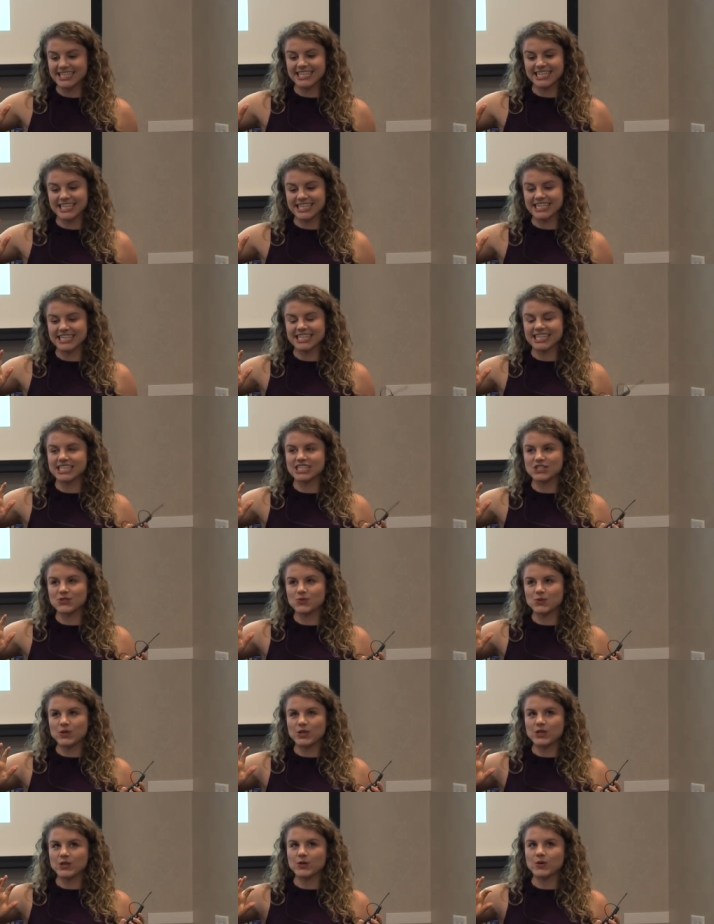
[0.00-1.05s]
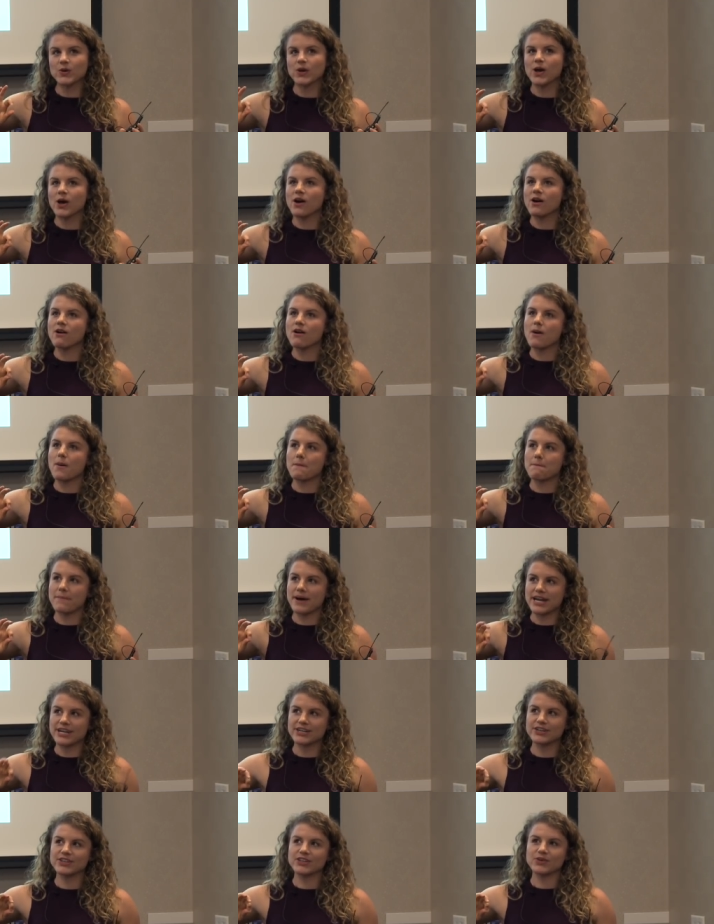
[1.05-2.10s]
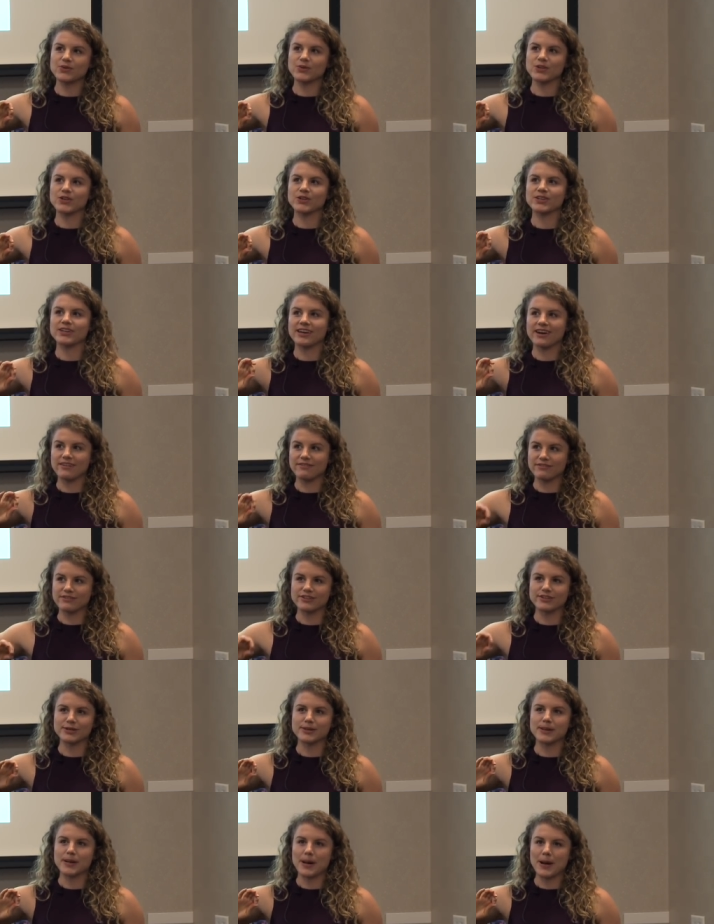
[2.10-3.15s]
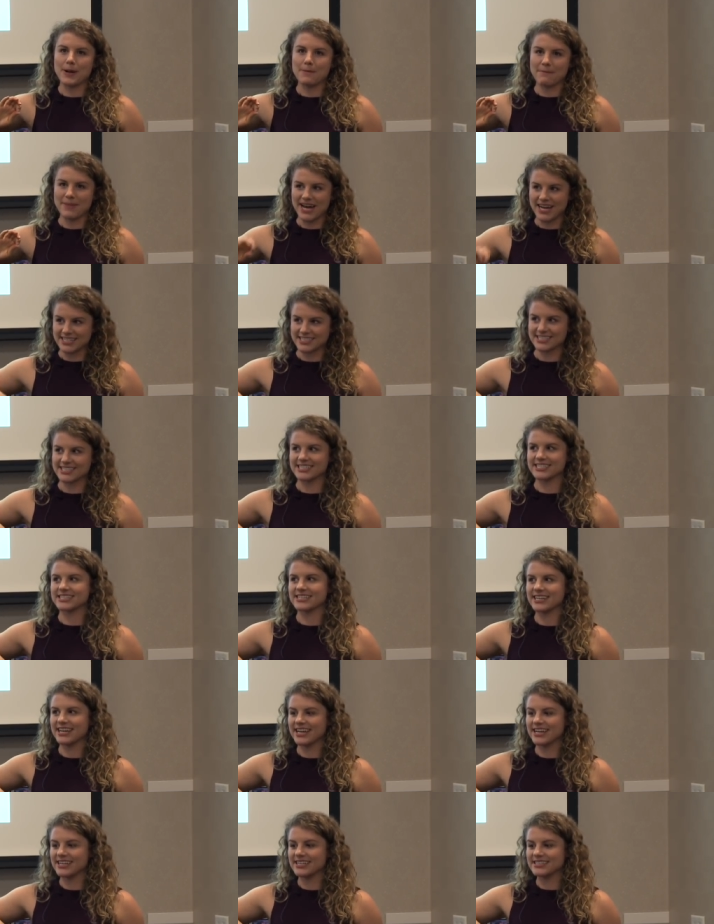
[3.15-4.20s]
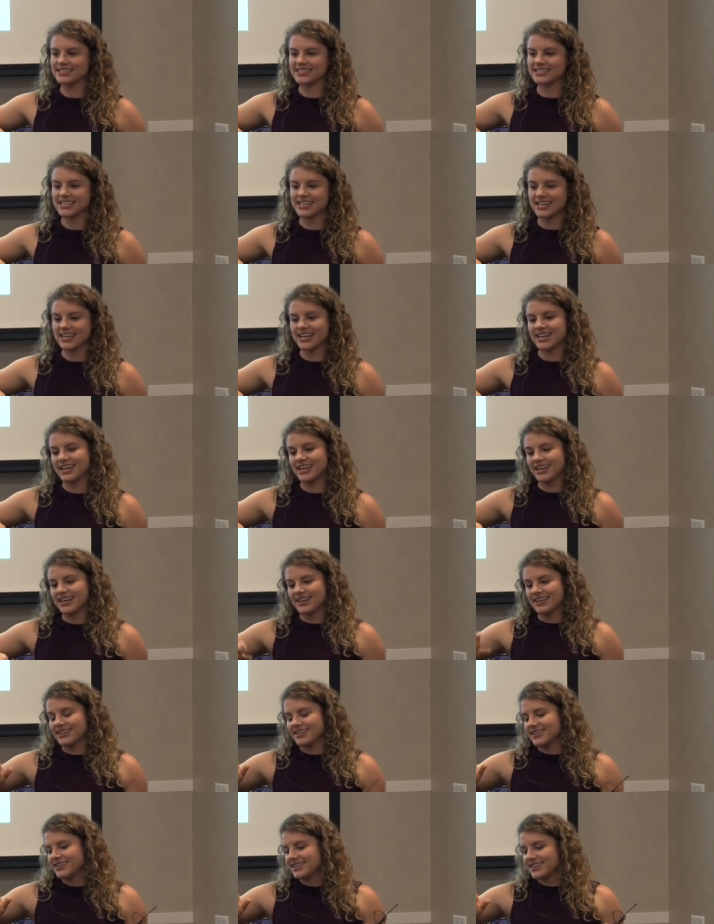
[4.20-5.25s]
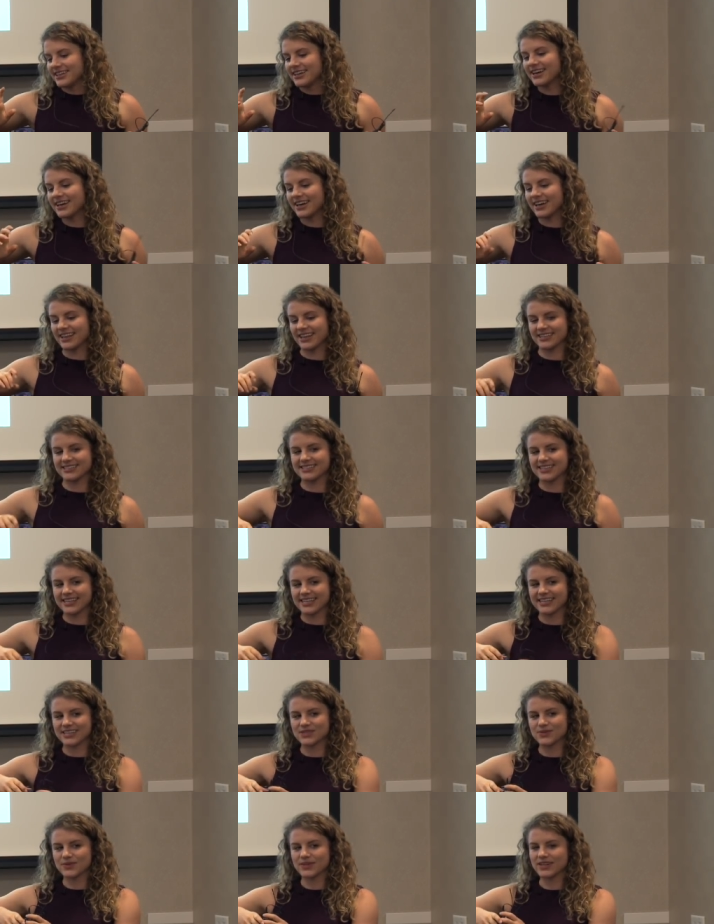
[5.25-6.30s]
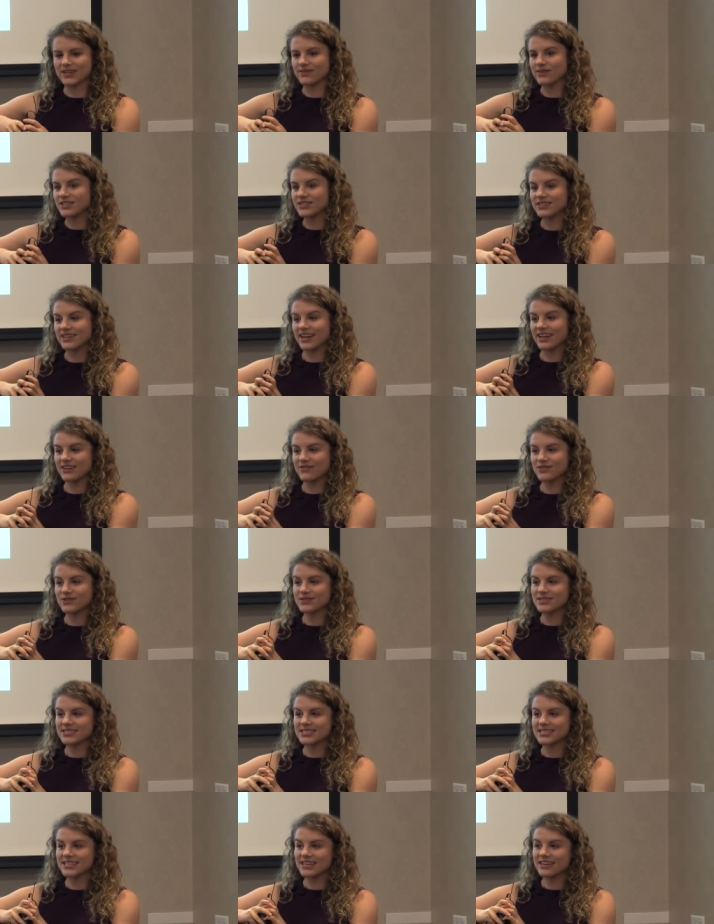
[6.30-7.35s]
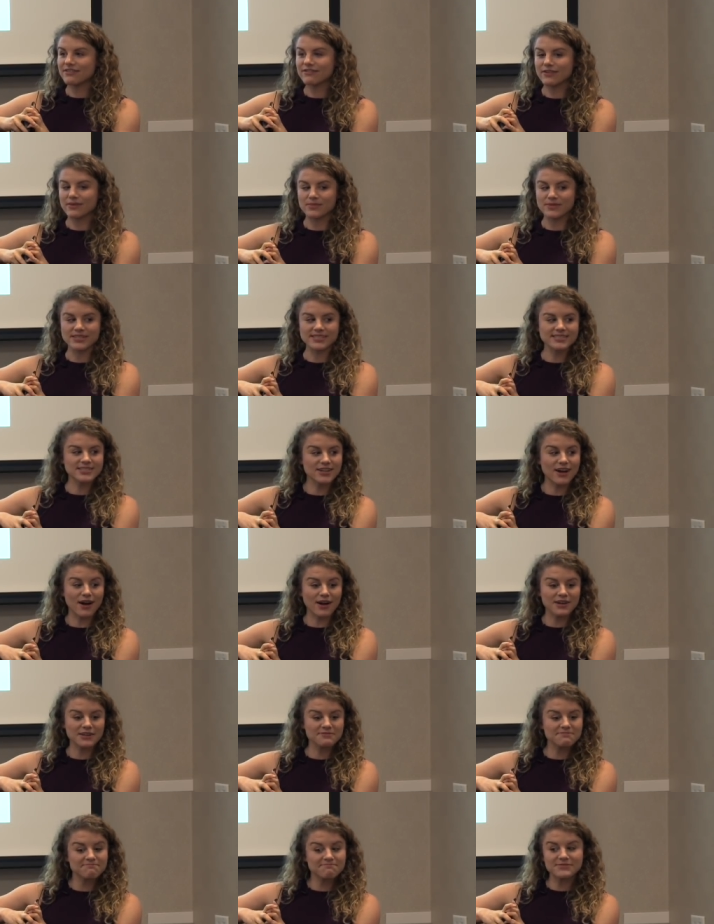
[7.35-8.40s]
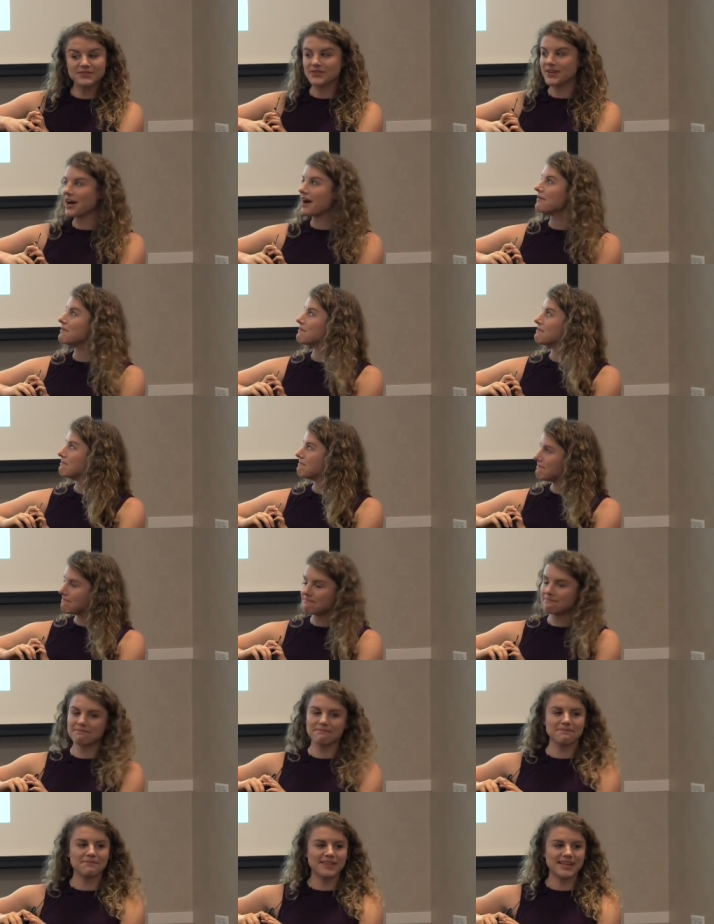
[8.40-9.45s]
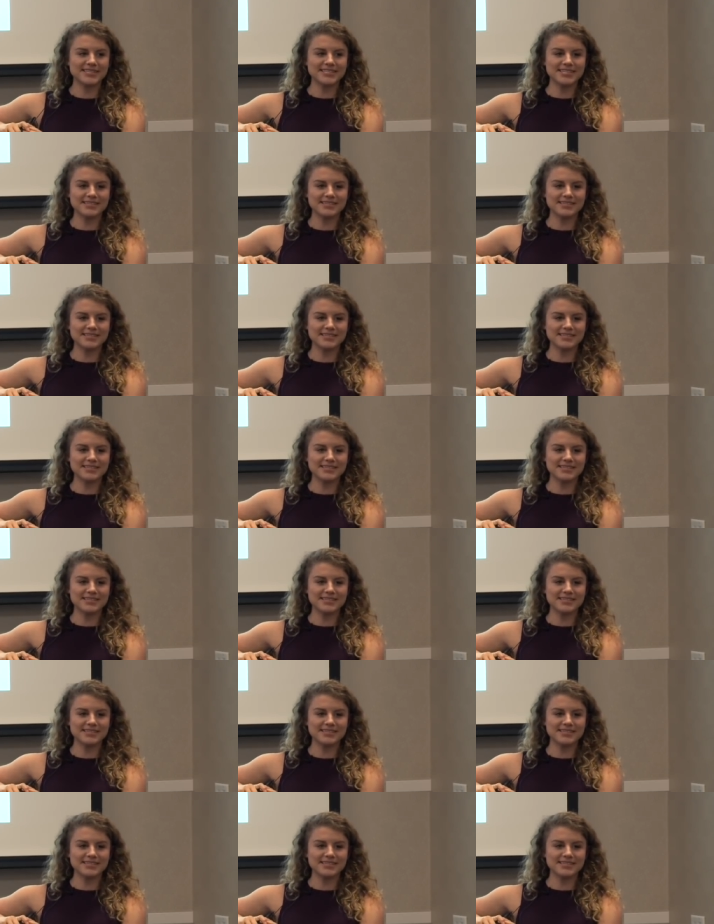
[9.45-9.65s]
it can heal better than we could ever imagine. And that's, I guess, what I want everyone to take from this talk. So yeah, that's